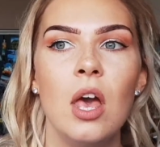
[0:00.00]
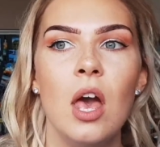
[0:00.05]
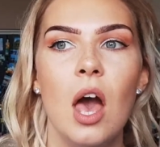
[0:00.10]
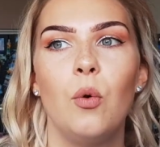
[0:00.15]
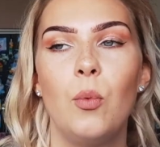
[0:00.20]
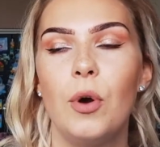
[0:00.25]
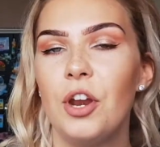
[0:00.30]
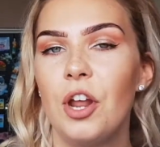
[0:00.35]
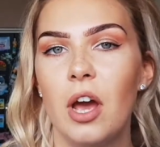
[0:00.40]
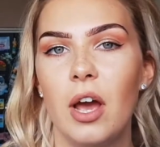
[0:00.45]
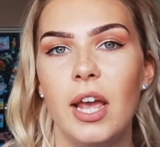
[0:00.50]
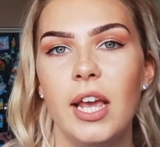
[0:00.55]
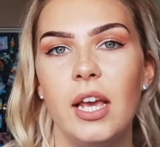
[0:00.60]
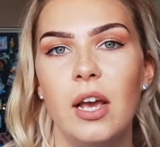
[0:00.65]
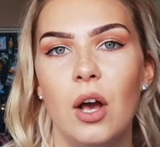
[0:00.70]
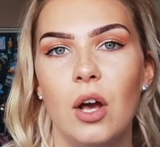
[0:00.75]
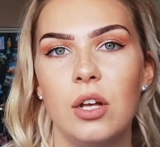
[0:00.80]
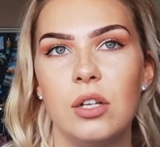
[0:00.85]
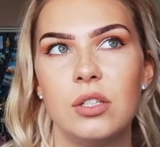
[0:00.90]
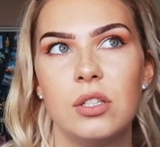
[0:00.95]
When I
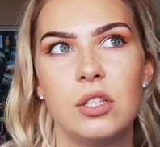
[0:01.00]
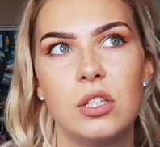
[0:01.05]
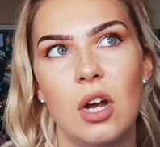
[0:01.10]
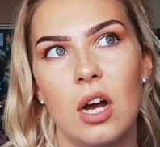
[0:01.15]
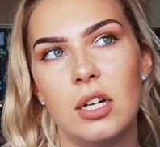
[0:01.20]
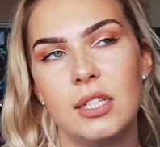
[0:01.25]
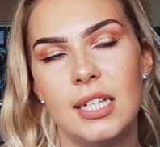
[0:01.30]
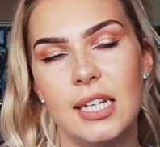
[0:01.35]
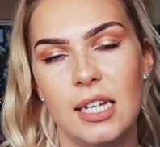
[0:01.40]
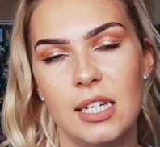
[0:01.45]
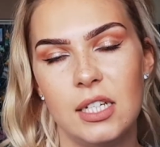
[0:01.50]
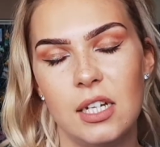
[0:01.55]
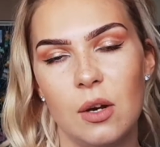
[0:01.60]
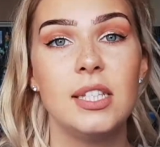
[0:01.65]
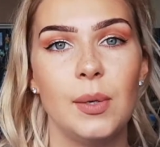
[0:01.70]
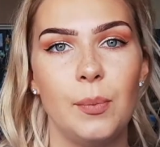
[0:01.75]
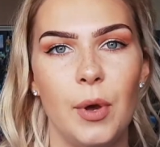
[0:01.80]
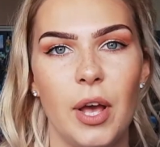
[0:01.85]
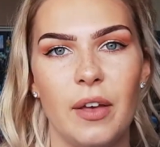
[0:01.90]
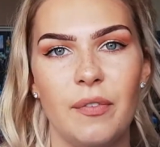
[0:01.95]
started
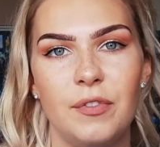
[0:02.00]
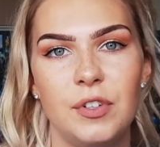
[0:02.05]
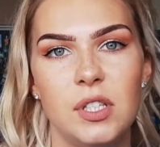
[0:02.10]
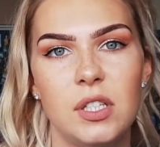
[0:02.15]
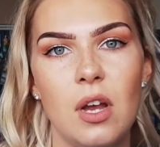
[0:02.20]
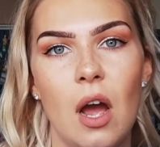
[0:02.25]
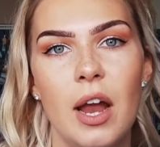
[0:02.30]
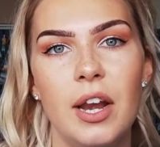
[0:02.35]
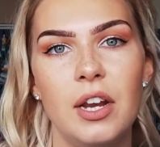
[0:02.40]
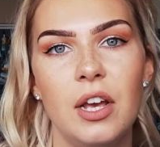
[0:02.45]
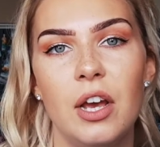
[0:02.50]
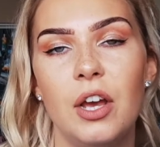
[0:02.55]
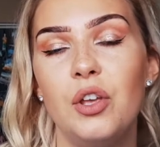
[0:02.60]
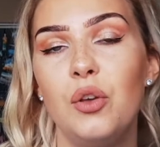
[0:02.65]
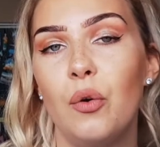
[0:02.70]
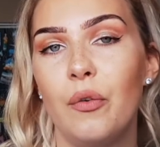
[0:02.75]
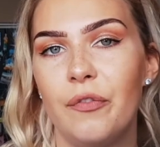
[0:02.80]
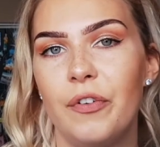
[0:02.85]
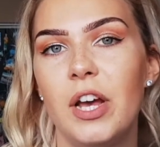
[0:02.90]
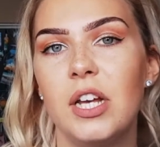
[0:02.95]
working for Steiner,
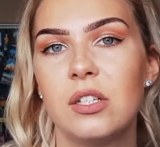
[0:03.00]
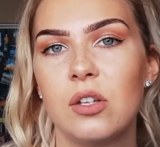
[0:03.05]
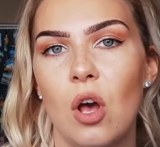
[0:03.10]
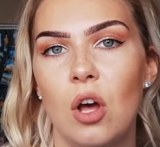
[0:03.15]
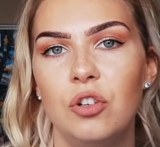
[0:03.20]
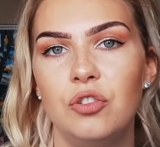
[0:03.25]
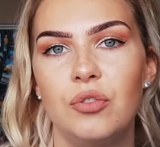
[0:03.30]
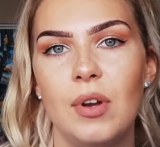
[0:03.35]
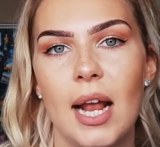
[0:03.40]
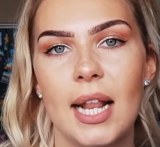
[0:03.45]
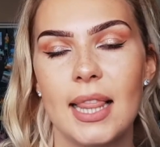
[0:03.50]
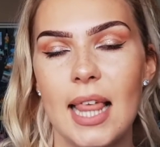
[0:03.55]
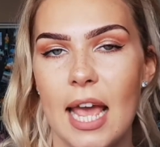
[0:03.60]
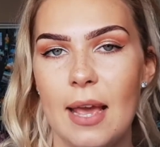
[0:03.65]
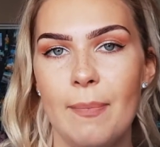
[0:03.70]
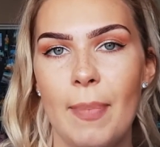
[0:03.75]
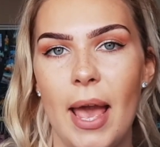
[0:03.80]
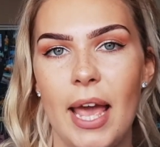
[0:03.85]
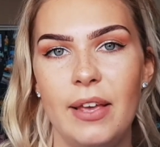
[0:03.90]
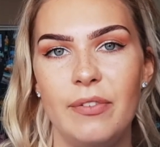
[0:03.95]
your first contract, they
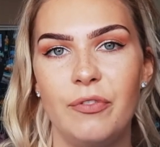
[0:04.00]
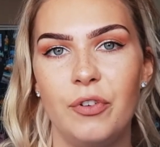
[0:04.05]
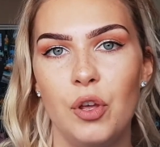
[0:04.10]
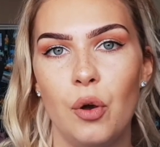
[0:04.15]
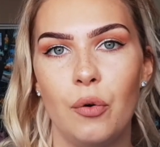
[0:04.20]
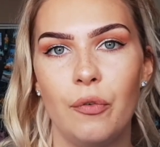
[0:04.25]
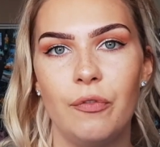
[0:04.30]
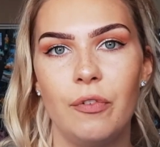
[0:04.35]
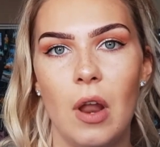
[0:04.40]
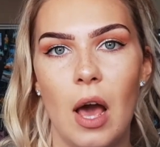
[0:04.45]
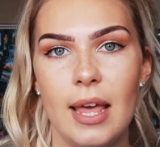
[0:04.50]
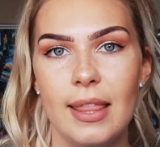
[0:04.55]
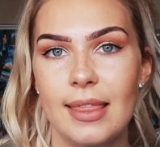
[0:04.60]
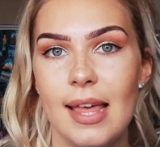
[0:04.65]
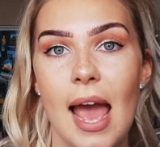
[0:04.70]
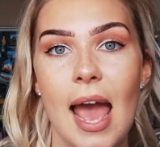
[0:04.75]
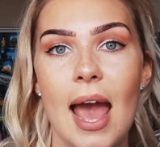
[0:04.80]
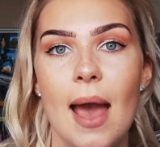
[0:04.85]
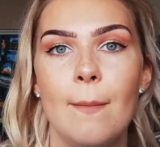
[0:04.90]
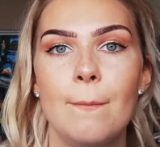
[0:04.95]
pay for your flight
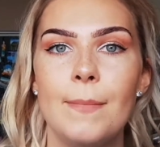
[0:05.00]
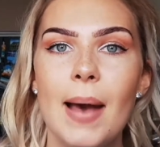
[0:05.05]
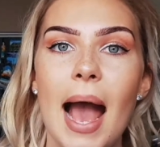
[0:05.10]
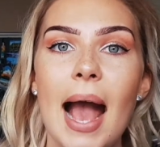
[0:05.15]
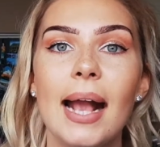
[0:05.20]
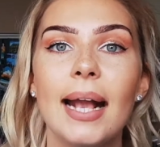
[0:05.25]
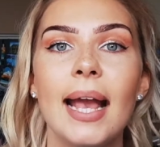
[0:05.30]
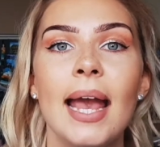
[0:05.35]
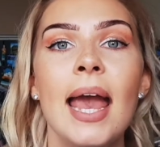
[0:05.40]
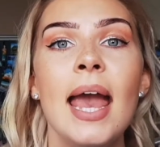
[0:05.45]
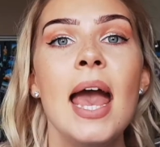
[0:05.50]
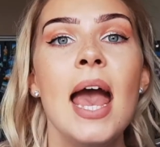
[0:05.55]
there and back.